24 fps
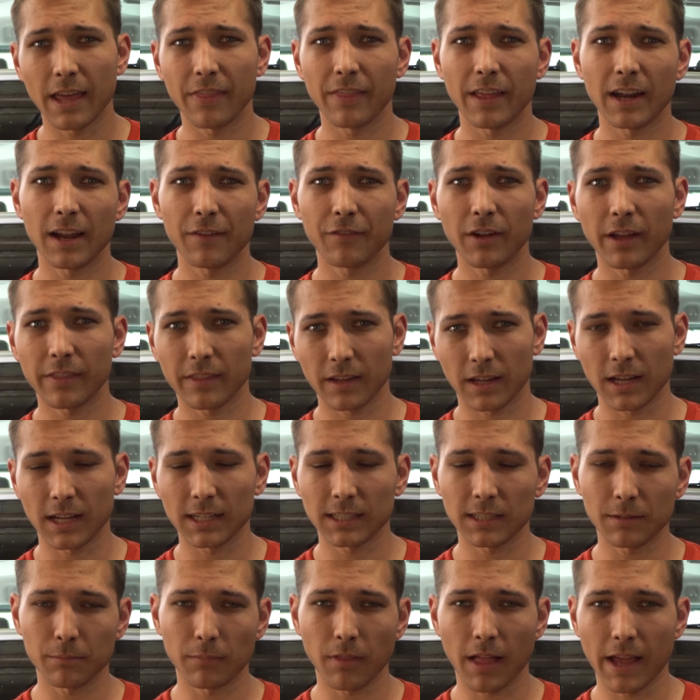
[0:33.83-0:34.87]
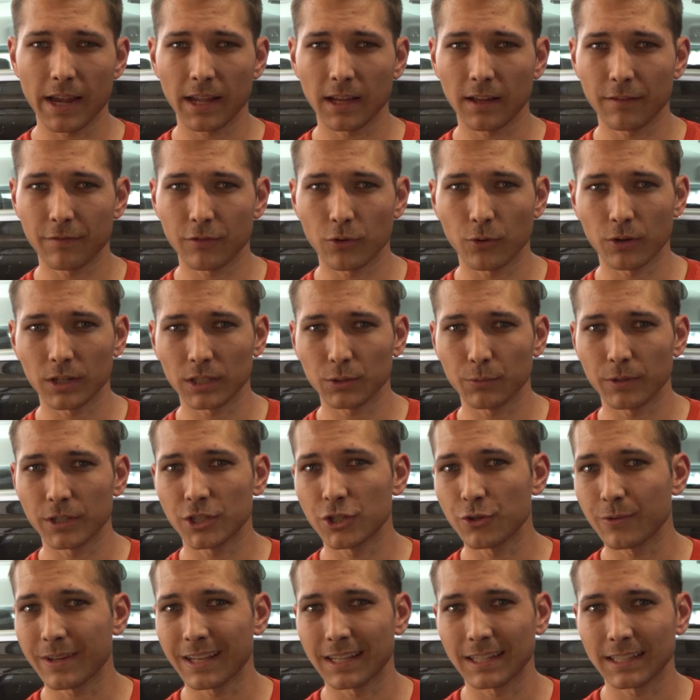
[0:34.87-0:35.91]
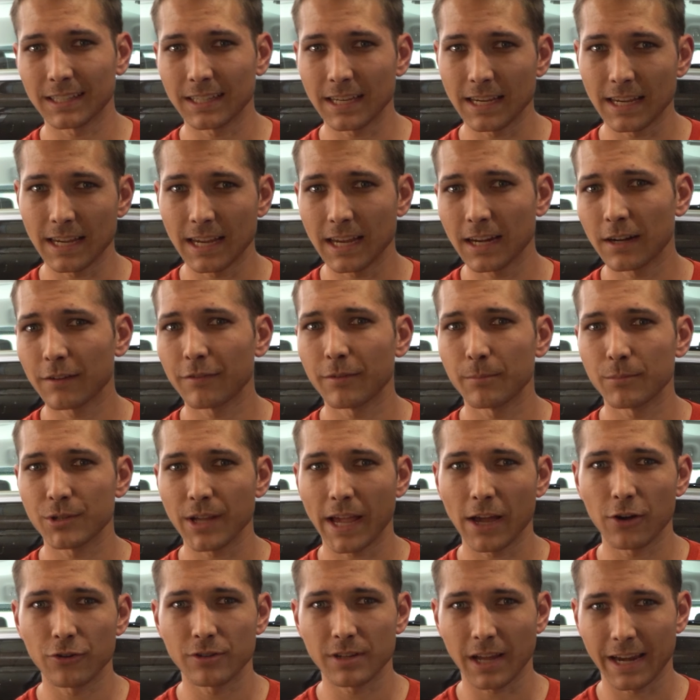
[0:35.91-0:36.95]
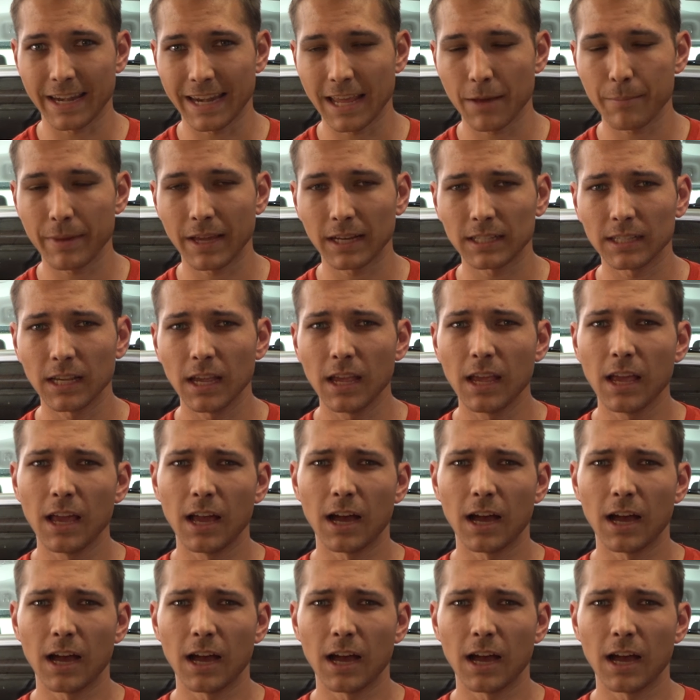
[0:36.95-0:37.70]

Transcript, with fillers: And then I've got the custom lighting, of course, which you can see here from Diode Dynamics.